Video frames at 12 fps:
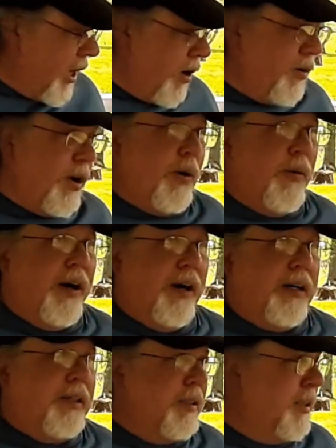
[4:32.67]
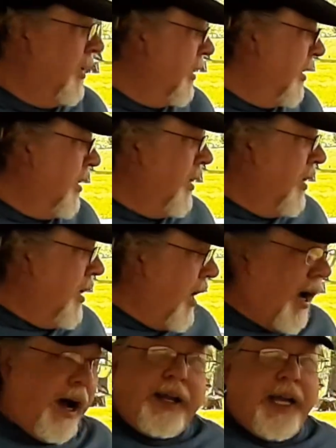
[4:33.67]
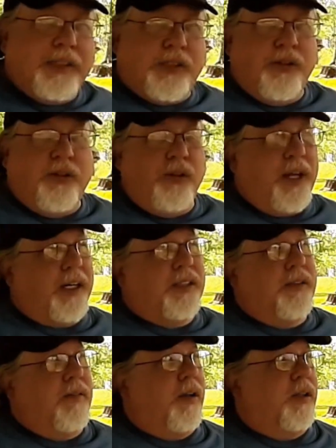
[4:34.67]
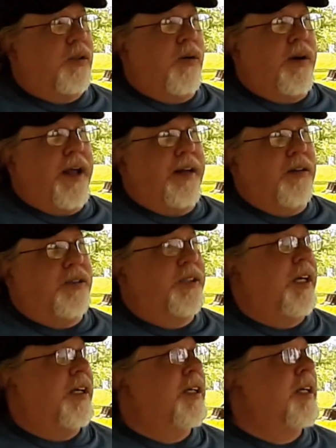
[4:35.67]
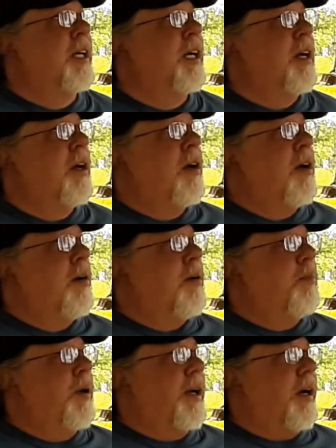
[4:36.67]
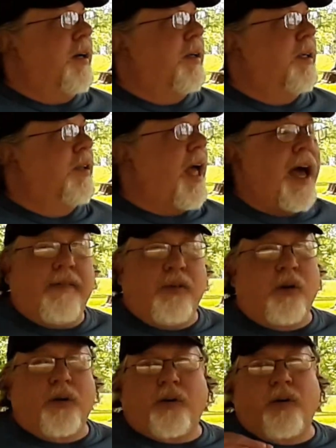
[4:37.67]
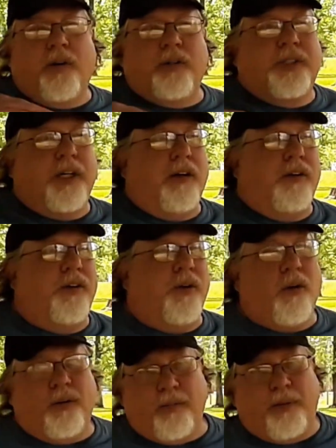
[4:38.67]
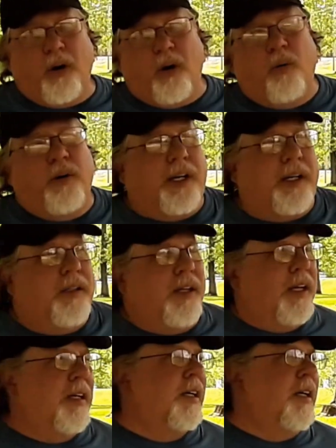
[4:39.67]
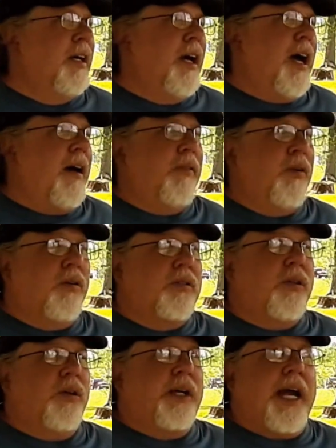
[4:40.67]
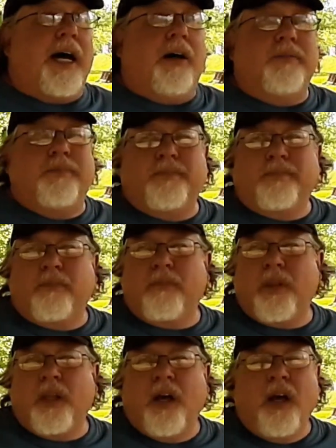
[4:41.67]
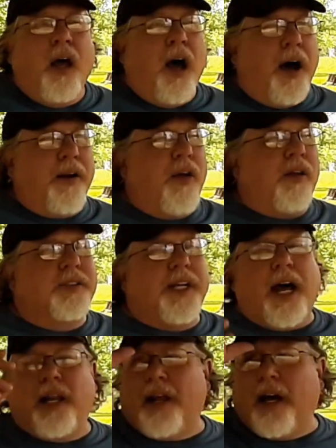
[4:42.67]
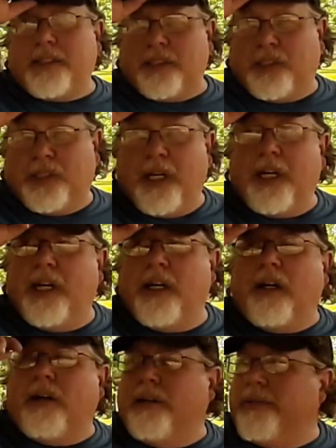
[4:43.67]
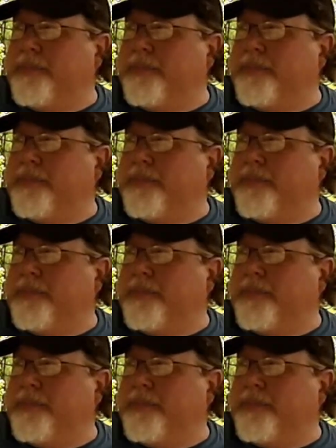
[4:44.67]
go nowhere. Uh, I guess they do that because of all the tornadoes. But uh, they have little grills here too on the pole where you can have a little cookout. I know there's not a lot to see here,